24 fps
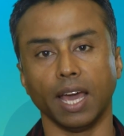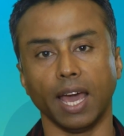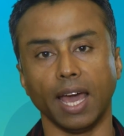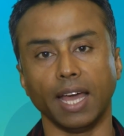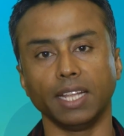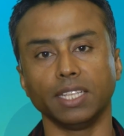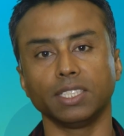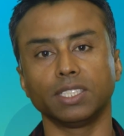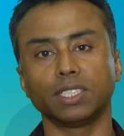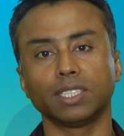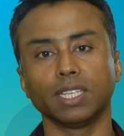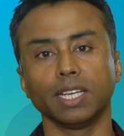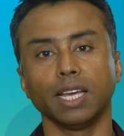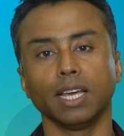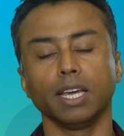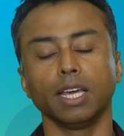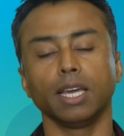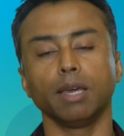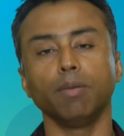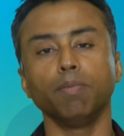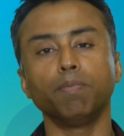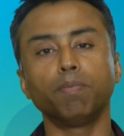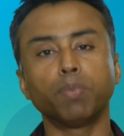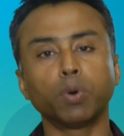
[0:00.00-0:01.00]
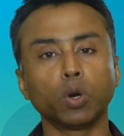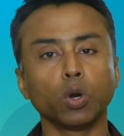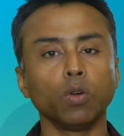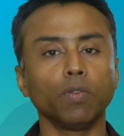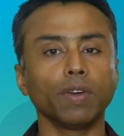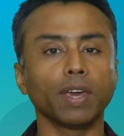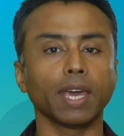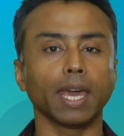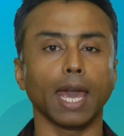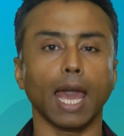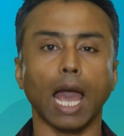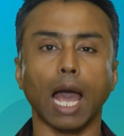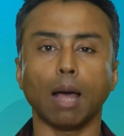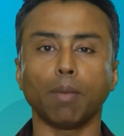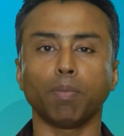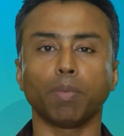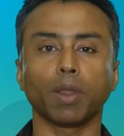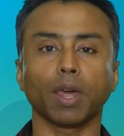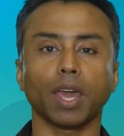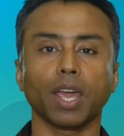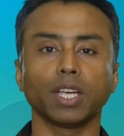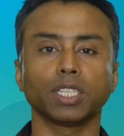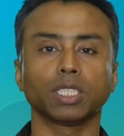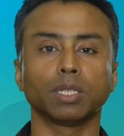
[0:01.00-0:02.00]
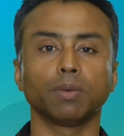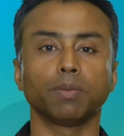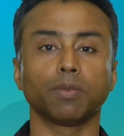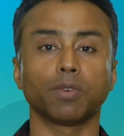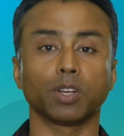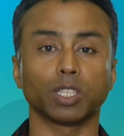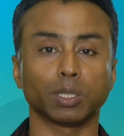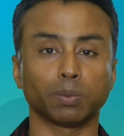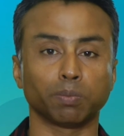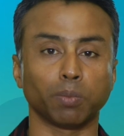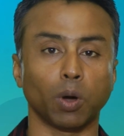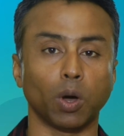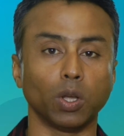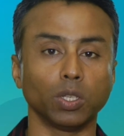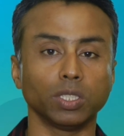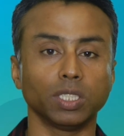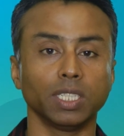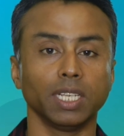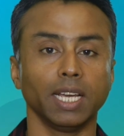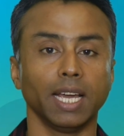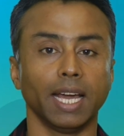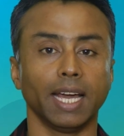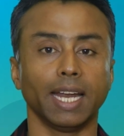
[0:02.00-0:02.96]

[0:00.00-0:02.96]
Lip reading: hence improving application response